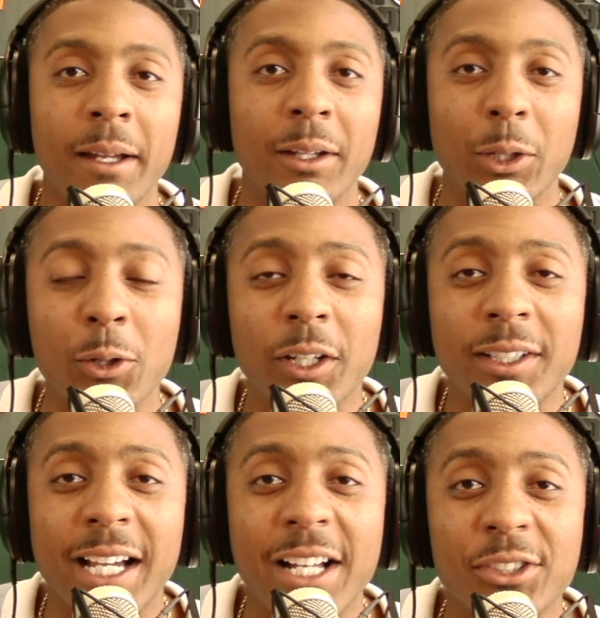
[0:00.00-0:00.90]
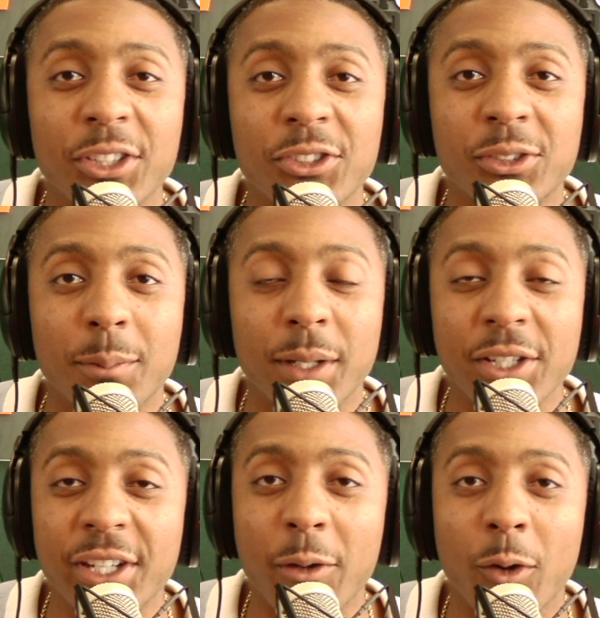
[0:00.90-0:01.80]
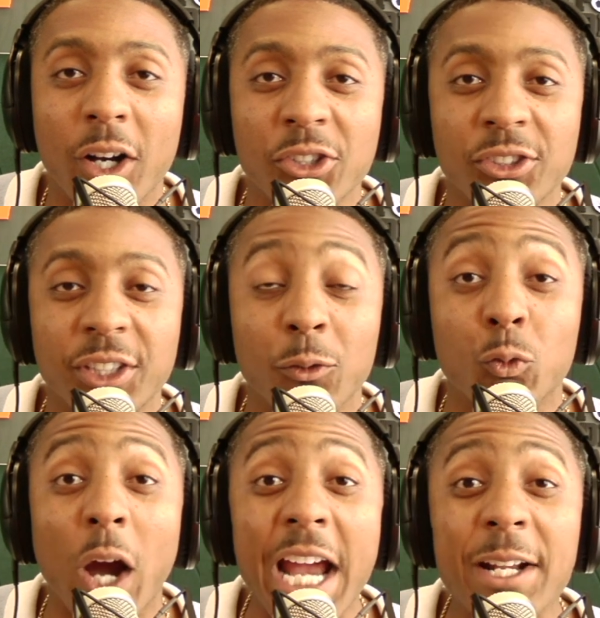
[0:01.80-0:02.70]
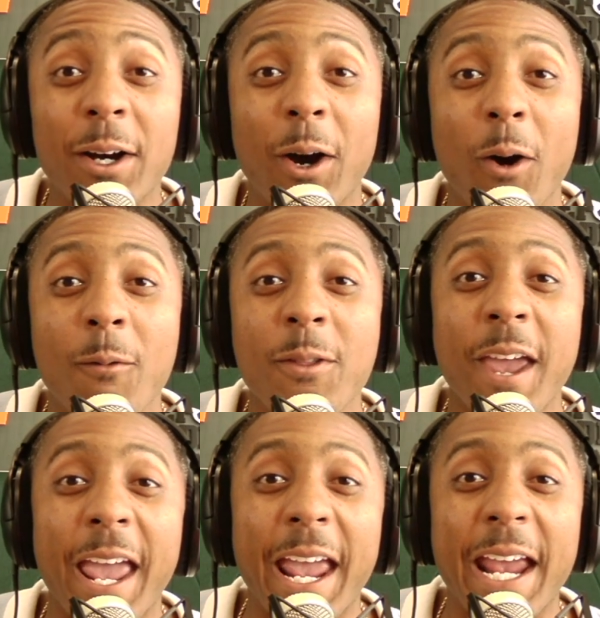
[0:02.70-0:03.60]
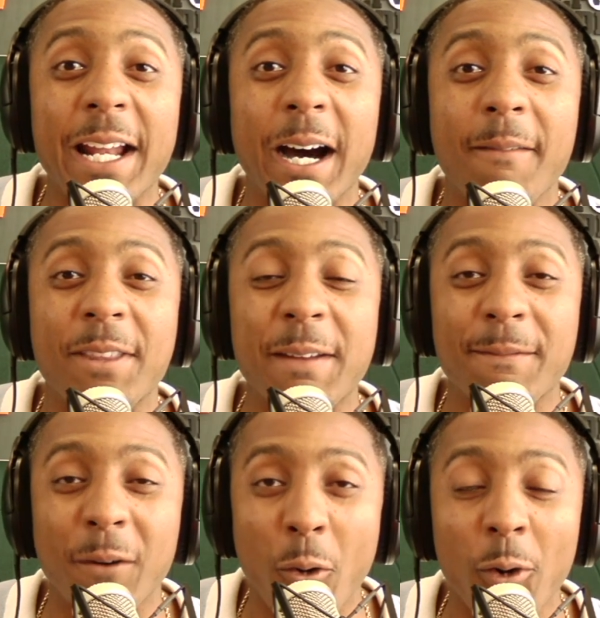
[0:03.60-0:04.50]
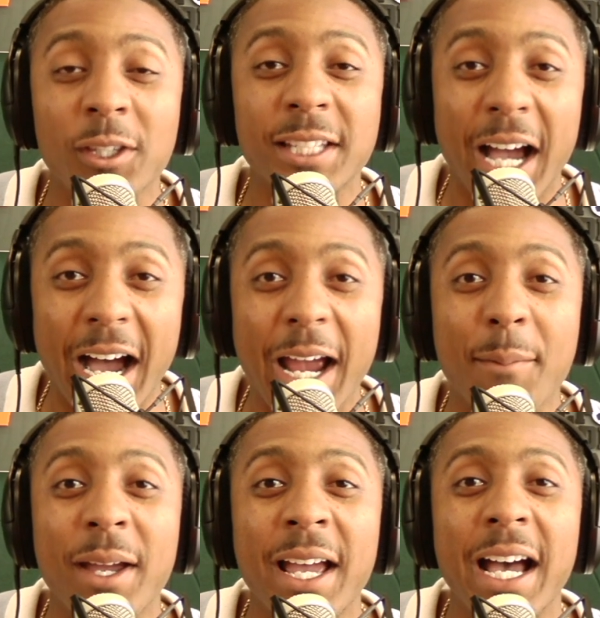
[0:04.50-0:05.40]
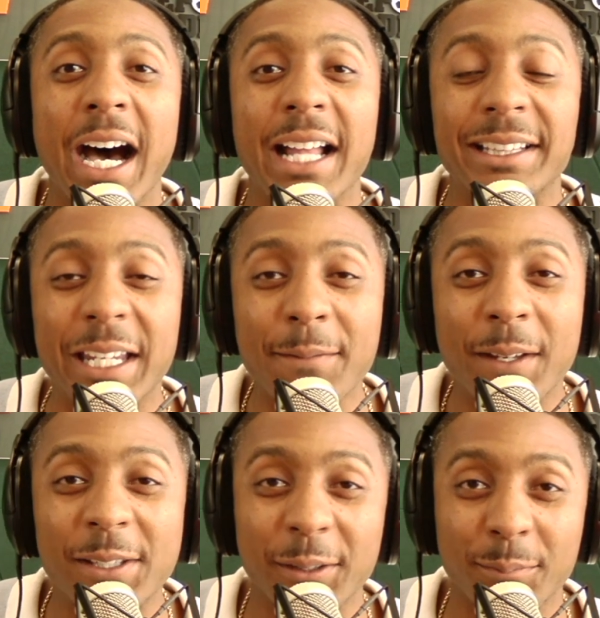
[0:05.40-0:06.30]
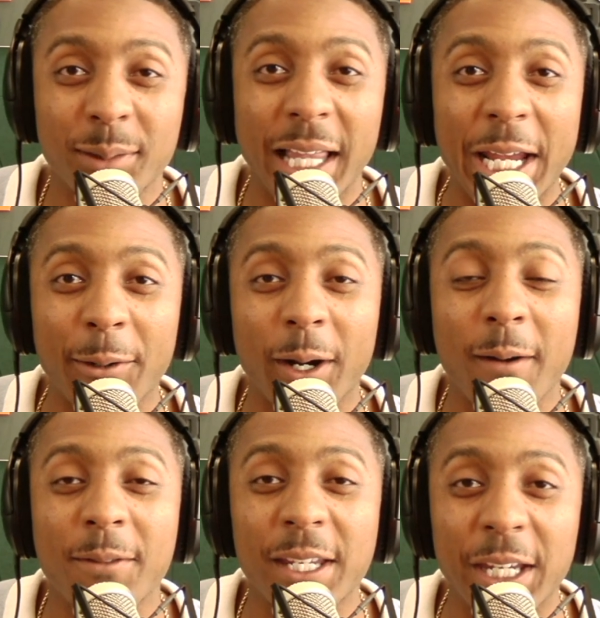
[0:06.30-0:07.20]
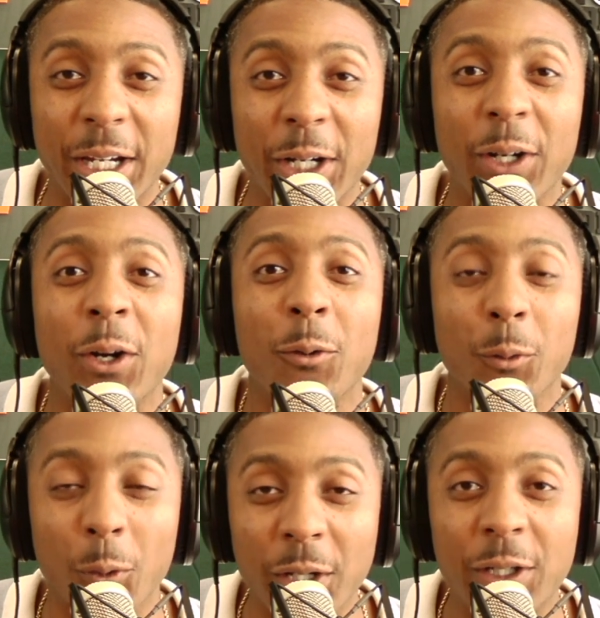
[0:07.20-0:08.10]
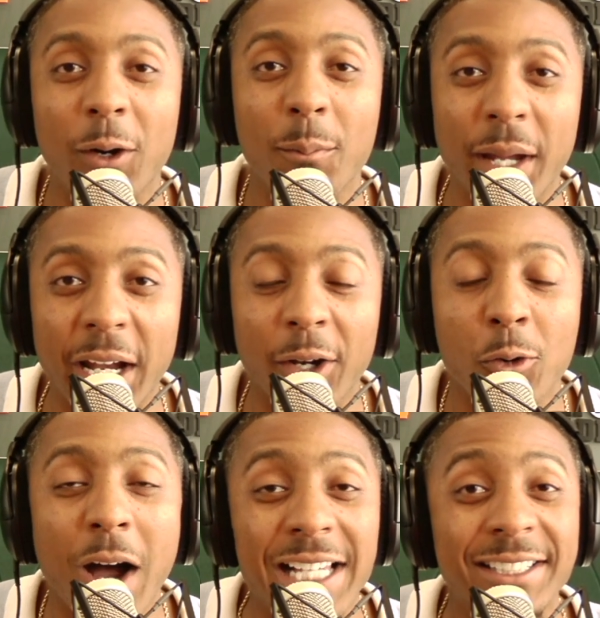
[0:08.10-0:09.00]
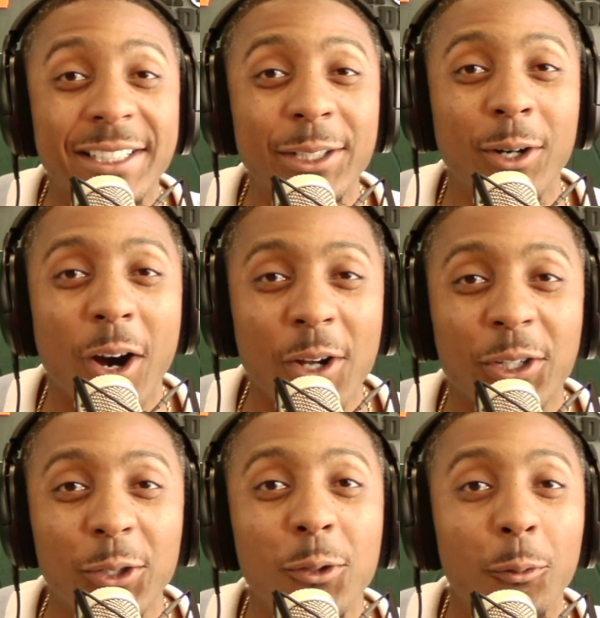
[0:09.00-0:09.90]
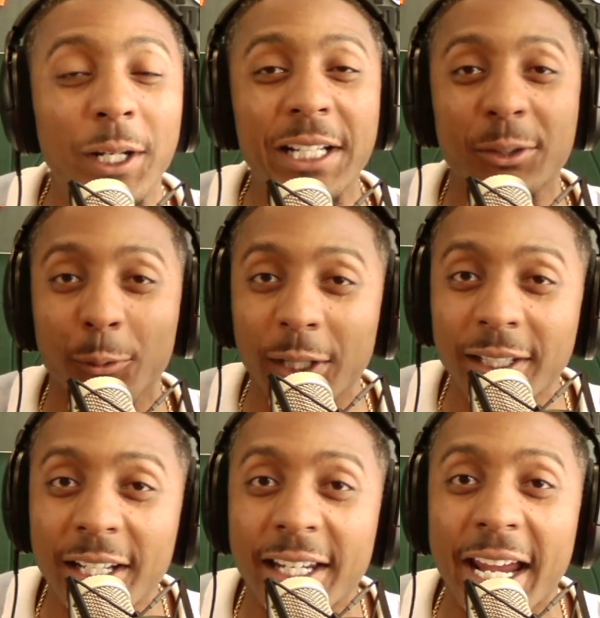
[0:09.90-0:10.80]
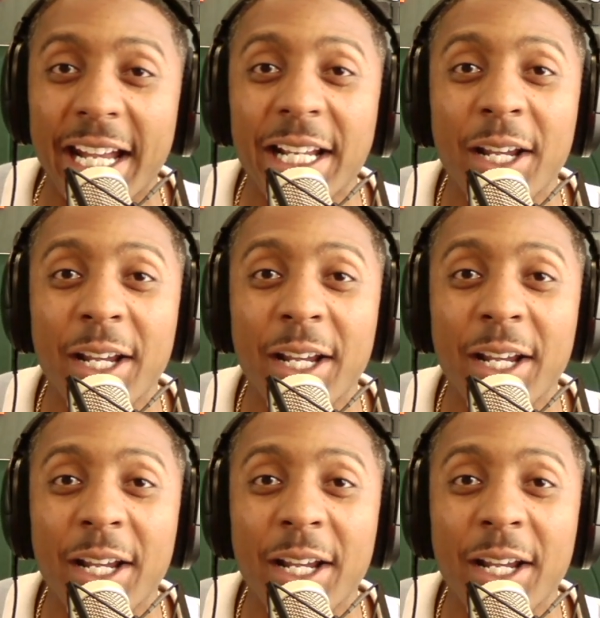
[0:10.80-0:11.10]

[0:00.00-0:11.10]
Luka Doncic to PJ Washington, right over the head of the four-time Defensive Player of the Year, Rudy Gobert, who I still argue we need to relitigate.